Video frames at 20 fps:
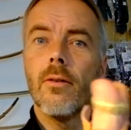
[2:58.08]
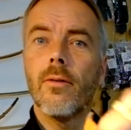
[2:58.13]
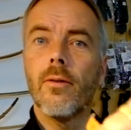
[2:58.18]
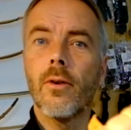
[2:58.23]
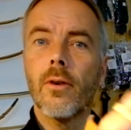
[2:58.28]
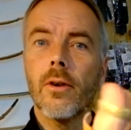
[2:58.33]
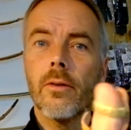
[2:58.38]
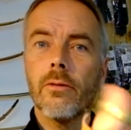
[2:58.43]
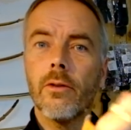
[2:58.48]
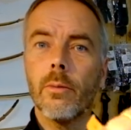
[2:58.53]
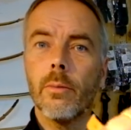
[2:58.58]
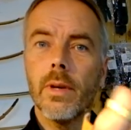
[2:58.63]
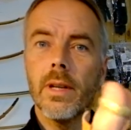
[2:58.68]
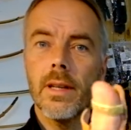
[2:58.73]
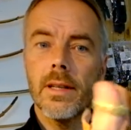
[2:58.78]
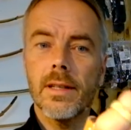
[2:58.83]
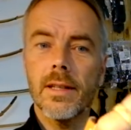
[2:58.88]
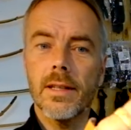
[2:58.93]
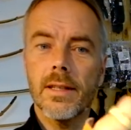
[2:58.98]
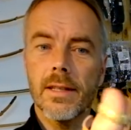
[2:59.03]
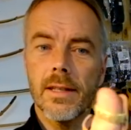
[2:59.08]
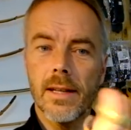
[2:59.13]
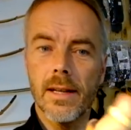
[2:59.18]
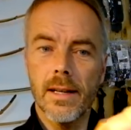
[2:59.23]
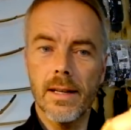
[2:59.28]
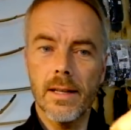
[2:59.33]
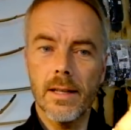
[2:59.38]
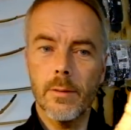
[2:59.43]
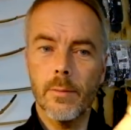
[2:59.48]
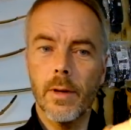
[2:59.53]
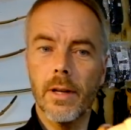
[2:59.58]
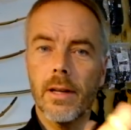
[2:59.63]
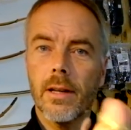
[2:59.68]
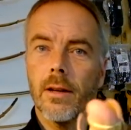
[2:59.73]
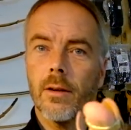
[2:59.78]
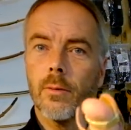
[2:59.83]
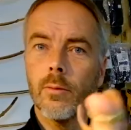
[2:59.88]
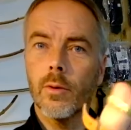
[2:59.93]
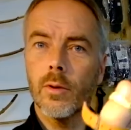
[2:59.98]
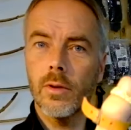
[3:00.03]
For a few minutes, it's nice, but I
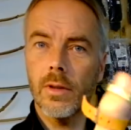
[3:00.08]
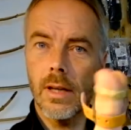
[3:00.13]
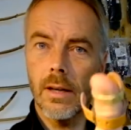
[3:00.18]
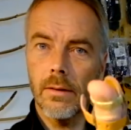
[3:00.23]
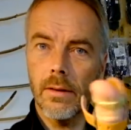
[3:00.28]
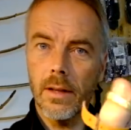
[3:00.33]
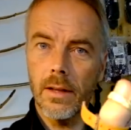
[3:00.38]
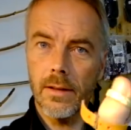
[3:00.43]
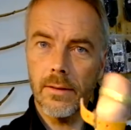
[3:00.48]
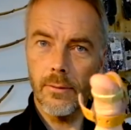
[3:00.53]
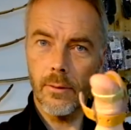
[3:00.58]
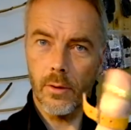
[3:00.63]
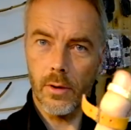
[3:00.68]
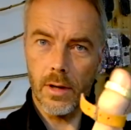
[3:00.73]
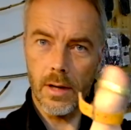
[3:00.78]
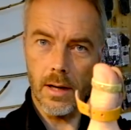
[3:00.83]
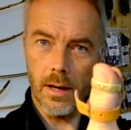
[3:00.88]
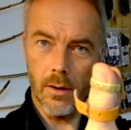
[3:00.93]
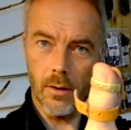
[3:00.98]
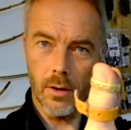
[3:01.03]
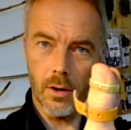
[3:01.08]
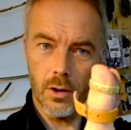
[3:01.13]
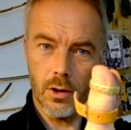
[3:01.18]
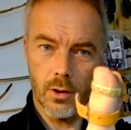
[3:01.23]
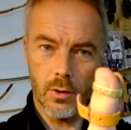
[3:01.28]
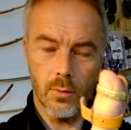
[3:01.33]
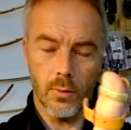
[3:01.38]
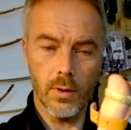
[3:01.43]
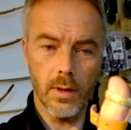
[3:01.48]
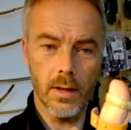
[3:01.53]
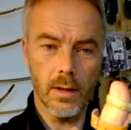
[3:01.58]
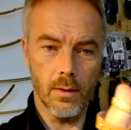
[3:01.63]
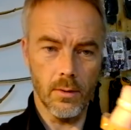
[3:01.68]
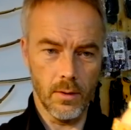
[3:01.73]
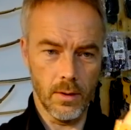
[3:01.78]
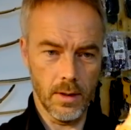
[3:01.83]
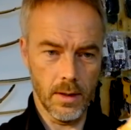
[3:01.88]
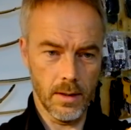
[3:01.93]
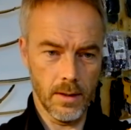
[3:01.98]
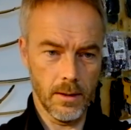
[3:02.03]
don't want to have this for an hour shooting
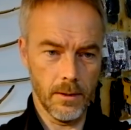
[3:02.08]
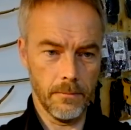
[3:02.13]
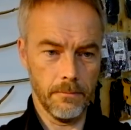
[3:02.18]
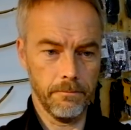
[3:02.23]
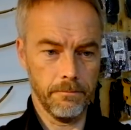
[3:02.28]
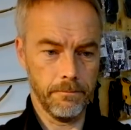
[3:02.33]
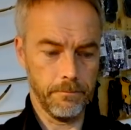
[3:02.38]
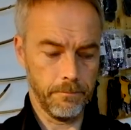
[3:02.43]
on it.